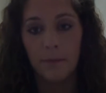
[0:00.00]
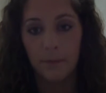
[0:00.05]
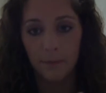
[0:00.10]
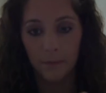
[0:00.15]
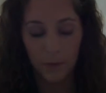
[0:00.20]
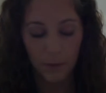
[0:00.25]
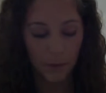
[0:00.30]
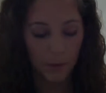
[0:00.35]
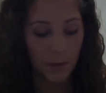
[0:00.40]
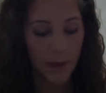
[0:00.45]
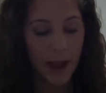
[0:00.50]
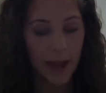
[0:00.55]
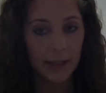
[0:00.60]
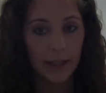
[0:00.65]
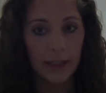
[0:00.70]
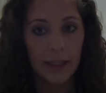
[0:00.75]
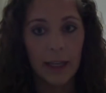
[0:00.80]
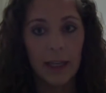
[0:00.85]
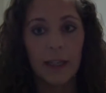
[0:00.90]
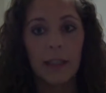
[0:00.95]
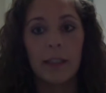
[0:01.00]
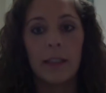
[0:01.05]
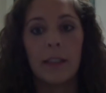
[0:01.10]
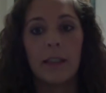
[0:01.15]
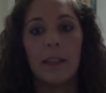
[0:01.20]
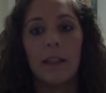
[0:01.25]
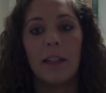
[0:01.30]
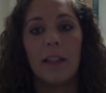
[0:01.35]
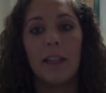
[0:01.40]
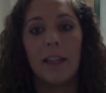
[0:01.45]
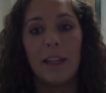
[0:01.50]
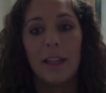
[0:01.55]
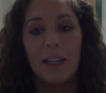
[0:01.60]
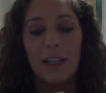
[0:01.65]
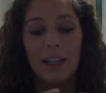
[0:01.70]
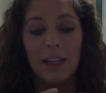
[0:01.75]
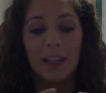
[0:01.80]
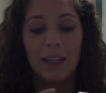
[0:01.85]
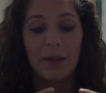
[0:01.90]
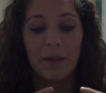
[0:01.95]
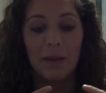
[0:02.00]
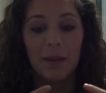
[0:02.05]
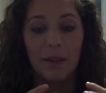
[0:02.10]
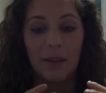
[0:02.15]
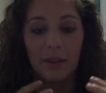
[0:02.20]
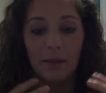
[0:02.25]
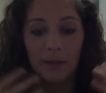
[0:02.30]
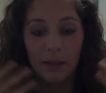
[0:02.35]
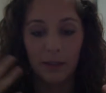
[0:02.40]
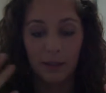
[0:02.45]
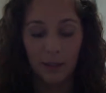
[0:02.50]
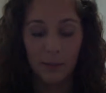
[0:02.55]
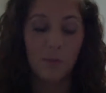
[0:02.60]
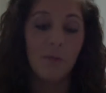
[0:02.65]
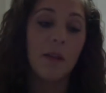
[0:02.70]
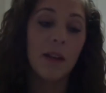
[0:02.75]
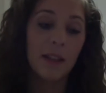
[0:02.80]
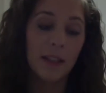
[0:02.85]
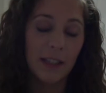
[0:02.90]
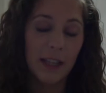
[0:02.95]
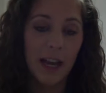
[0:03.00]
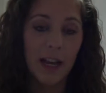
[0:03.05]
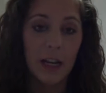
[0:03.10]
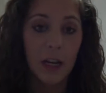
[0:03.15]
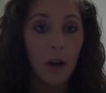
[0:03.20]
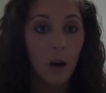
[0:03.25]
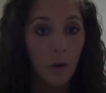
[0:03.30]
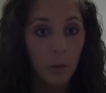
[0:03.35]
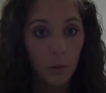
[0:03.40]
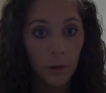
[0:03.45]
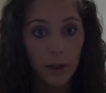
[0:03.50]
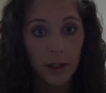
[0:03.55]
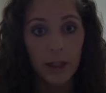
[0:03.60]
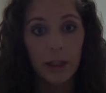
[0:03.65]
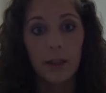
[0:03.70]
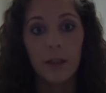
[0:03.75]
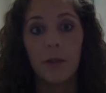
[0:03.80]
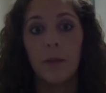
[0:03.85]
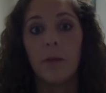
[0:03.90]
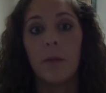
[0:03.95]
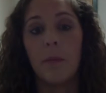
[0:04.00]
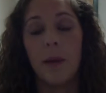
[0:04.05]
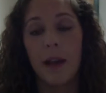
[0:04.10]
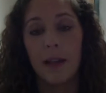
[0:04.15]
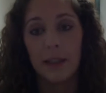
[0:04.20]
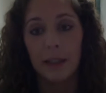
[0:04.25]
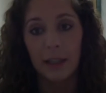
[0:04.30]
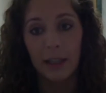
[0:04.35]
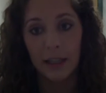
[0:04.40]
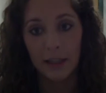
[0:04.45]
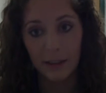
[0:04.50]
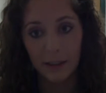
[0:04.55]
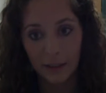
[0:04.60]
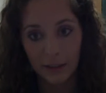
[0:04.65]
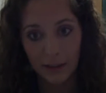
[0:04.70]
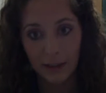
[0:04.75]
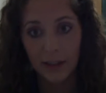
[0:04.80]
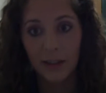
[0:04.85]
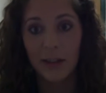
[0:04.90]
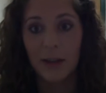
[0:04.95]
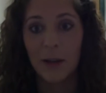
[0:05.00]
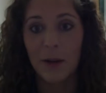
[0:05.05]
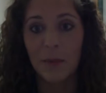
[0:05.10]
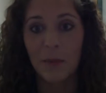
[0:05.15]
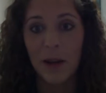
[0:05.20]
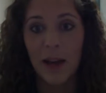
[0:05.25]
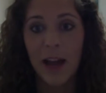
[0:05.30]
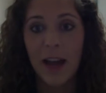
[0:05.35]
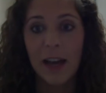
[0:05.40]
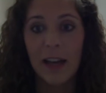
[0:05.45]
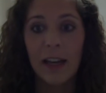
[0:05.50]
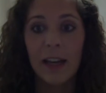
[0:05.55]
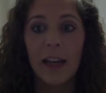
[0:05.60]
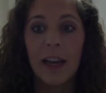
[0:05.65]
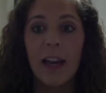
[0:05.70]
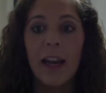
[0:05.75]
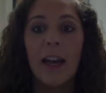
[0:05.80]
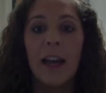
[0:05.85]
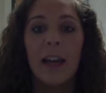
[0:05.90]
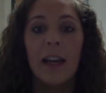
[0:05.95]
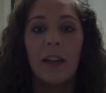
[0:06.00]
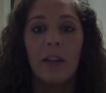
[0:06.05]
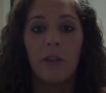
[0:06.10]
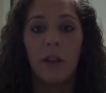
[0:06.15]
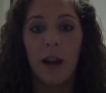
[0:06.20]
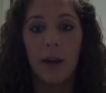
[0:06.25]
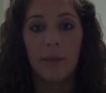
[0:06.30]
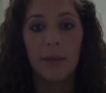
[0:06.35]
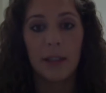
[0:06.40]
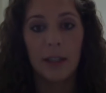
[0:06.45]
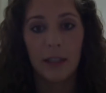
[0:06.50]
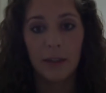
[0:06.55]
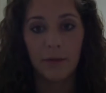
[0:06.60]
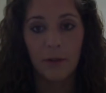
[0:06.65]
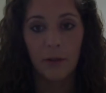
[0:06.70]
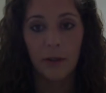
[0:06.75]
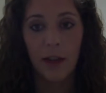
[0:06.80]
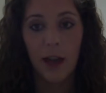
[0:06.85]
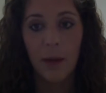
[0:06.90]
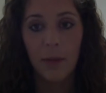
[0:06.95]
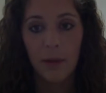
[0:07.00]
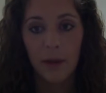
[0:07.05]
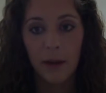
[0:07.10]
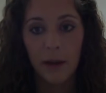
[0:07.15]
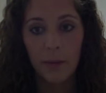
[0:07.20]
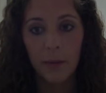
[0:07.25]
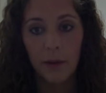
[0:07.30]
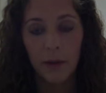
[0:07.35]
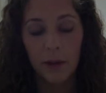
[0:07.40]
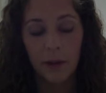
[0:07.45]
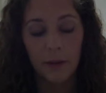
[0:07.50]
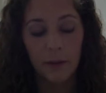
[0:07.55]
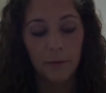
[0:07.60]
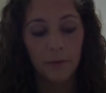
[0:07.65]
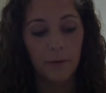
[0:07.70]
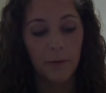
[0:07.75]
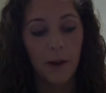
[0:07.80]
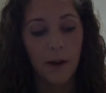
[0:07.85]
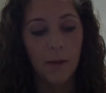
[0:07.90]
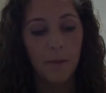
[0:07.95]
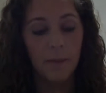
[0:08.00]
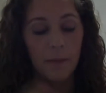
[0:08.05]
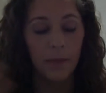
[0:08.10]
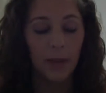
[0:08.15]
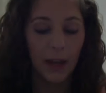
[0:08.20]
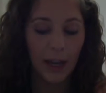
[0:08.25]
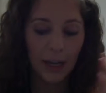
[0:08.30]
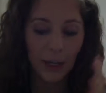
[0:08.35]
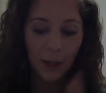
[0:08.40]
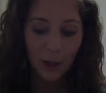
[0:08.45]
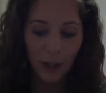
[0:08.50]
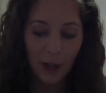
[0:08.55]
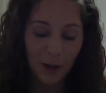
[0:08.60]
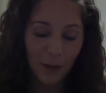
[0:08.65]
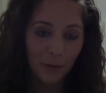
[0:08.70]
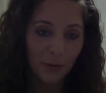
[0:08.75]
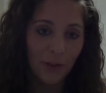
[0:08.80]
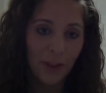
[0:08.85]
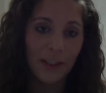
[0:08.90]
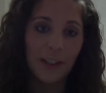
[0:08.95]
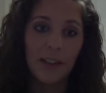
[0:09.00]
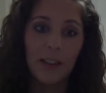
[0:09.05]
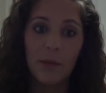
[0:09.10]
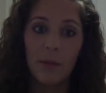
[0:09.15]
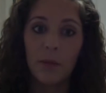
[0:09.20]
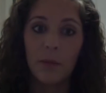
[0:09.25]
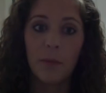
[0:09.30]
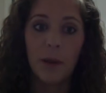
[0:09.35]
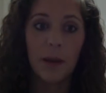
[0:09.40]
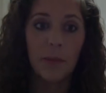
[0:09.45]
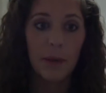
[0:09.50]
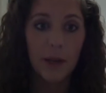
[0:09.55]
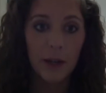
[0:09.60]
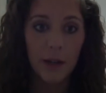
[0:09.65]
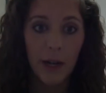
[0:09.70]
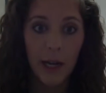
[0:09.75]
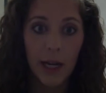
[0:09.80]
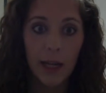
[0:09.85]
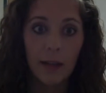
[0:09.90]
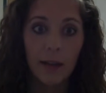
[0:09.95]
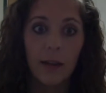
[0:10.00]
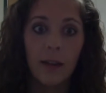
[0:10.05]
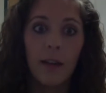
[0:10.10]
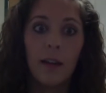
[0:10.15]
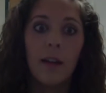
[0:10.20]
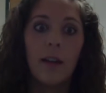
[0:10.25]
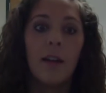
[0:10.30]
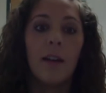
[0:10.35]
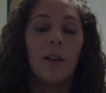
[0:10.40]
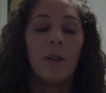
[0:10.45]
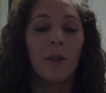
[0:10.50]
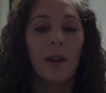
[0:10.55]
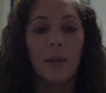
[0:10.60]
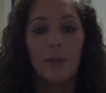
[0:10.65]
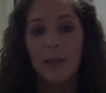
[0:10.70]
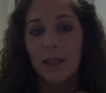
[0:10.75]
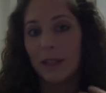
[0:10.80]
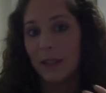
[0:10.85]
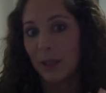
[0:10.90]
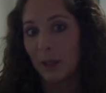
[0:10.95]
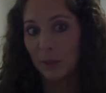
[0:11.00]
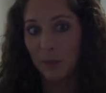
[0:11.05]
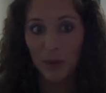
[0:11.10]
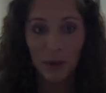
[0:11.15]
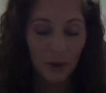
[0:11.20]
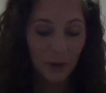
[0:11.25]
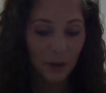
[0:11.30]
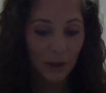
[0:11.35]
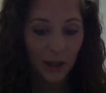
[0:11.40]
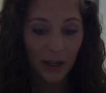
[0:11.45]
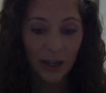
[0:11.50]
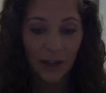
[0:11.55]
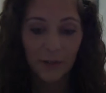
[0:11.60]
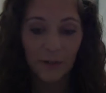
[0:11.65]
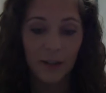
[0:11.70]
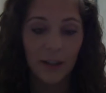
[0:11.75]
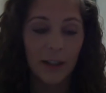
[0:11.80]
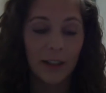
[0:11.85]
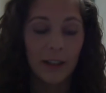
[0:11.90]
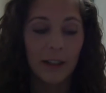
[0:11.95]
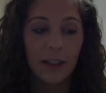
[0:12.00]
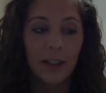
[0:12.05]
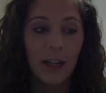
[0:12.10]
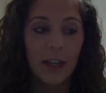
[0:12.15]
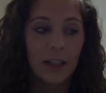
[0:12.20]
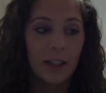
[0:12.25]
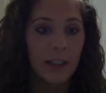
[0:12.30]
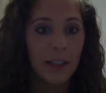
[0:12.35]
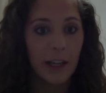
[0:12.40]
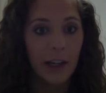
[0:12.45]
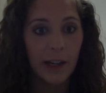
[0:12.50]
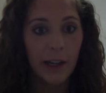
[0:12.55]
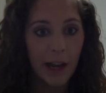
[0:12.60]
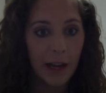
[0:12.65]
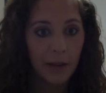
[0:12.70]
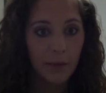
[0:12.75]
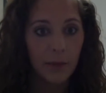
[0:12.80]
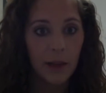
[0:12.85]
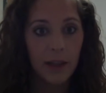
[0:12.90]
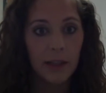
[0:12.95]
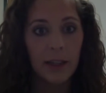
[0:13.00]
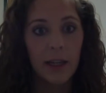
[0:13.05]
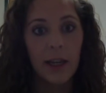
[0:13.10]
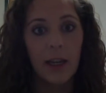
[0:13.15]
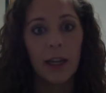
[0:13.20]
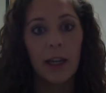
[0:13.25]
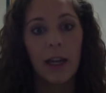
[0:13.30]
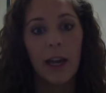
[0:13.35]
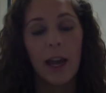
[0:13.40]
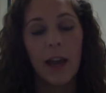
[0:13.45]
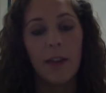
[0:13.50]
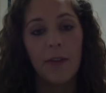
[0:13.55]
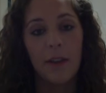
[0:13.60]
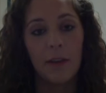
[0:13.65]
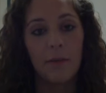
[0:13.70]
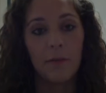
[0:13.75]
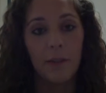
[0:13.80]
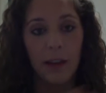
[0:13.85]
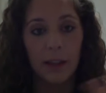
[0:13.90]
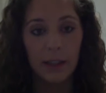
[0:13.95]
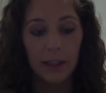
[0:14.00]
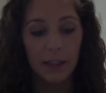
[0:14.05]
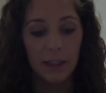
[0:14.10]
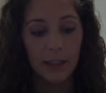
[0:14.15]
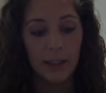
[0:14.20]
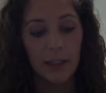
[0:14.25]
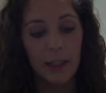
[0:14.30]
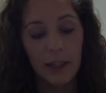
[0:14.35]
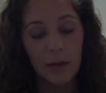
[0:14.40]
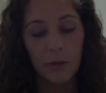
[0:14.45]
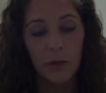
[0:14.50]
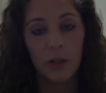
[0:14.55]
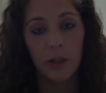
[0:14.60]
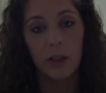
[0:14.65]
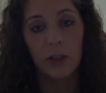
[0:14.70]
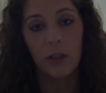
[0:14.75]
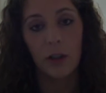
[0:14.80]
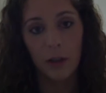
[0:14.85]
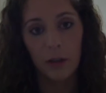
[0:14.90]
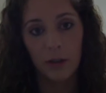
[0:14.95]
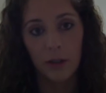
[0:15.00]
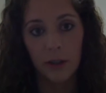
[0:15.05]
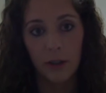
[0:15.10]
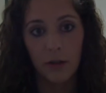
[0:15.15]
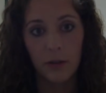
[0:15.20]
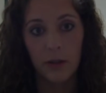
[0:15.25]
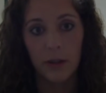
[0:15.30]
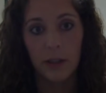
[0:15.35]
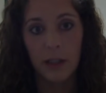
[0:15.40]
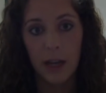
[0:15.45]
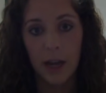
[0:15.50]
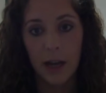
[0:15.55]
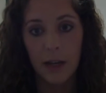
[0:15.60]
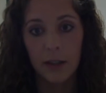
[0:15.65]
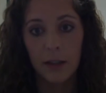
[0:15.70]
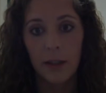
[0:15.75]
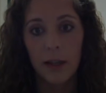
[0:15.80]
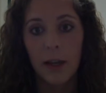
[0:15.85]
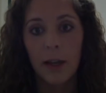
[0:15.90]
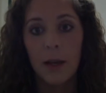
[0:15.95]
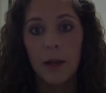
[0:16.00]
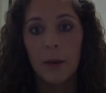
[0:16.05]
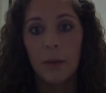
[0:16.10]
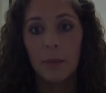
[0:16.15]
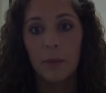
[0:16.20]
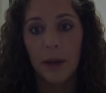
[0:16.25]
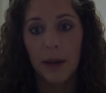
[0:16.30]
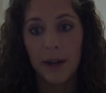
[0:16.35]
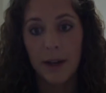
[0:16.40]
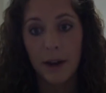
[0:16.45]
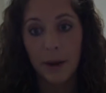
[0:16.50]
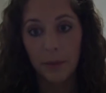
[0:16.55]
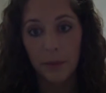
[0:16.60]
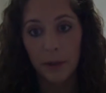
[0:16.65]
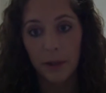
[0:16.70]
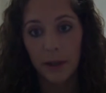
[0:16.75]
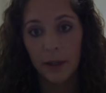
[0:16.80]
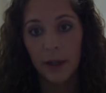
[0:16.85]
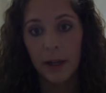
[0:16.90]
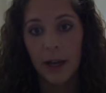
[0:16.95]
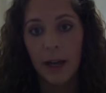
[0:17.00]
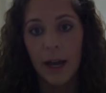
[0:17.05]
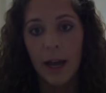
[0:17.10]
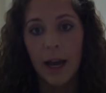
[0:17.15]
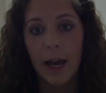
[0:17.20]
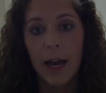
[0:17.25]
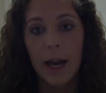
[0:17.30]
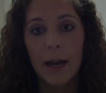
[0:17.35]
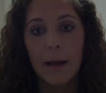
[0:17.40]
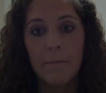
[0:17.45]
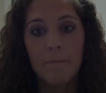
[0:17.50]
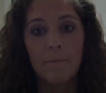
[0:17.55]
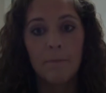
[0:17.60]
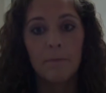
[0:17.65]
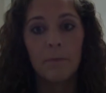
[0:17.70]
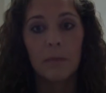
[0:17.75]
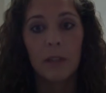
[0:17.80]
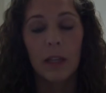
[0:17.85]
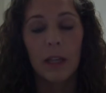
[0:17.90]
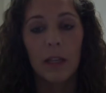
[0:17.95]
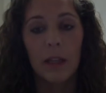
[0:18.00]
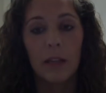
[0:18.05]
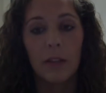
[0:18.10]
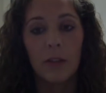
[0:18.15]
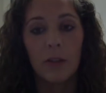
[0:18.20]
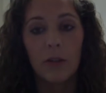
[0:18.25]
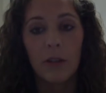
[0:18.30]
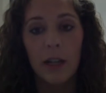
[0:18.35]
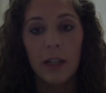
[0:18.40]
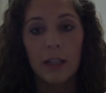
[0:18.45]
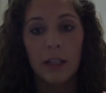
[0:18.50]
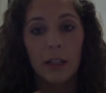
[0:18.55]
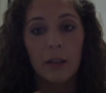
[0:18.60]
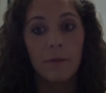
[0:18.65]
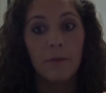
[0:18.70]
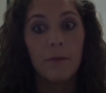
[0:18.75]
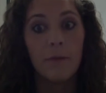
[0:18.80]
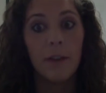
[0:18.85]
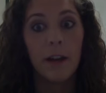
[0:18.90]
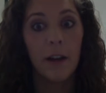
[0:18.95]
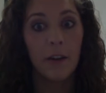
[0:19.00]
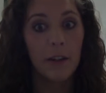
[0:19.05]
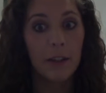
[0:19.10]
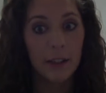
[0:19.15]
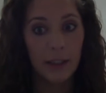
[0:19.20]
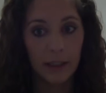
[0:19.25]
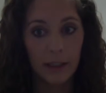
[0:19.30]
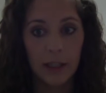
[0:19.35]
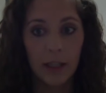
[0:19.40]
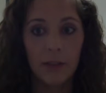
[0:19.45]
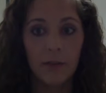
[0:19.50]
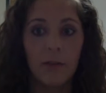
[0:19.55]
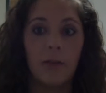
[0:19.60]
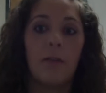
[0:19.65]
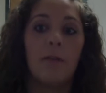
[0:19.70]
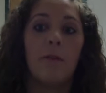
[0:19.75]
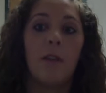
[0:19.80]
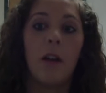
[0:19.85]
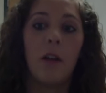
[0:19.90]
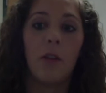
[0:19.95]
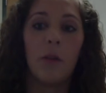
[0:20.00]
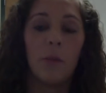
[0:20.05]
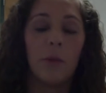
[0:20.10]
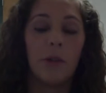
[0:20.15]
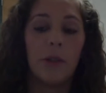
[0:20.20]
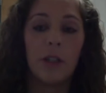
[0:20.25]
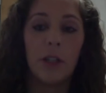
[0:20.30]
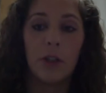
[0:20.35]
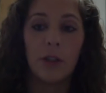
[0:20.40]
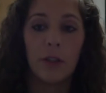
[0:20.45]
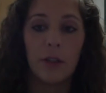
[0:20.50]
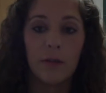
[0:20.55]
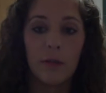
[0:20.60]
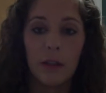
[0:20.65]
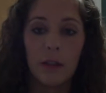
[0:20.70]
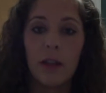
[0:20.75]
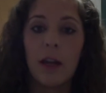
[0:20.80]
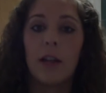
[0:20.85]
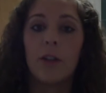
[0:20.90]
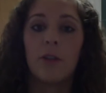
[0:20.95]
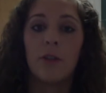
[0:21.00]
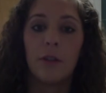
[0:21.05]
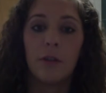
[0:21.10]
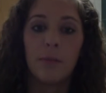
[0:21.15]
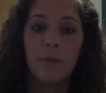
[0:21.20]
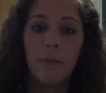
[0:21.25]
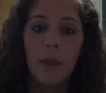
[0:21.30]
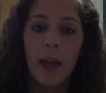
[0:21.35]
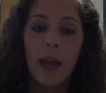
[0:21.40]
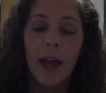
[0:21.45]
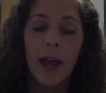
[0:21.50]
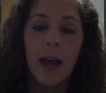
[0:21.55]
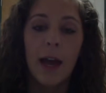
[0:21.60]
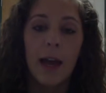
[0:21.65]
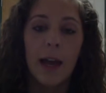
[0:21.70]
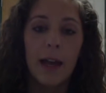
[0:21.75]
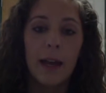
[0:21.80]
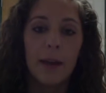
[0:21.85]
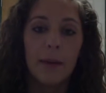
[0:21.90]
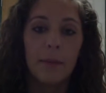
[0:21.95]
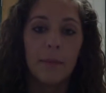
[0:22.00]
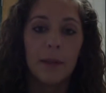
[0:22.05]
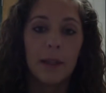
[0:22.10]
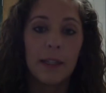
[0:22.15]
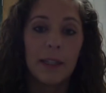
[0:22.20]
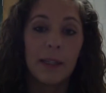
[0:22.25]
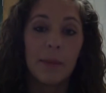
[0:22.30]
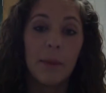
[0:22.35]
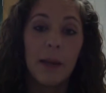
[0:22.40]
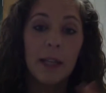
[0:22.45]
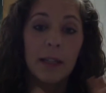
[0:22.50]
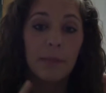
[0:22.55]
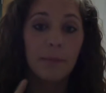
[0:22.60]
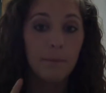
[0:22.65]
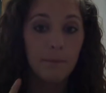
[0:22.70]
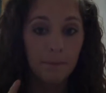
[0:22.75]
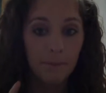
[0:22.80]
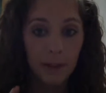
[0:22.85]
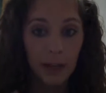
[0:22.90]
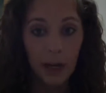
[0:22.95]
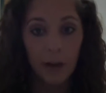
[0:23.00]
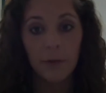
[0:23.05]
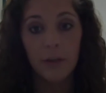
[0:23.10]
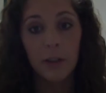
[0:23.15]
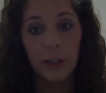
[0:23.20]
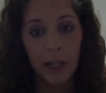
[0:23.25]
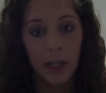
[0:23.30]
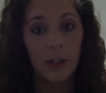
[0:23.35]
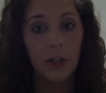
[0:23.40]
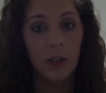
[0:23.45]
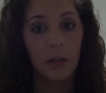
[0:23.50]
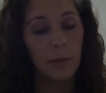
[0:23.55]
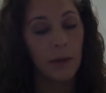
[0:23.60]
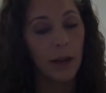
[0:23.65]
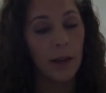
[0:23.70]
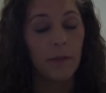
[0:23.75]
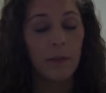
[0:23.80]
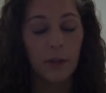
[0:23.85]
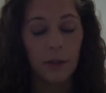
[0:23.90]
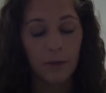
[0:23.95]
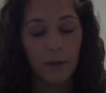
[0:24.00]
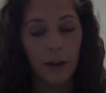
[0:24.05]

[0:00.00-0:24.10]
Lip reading: from a basket, he submits any homework into a basket nearby, grabs his vocabulary book from a shelf that's labeled by period, grabs his computer if it is a necessary item that day, and then finds his seat, which is also assigned by number. Student X is very successful at following the procedures of the classroom because he pays careful attention to the behaviors of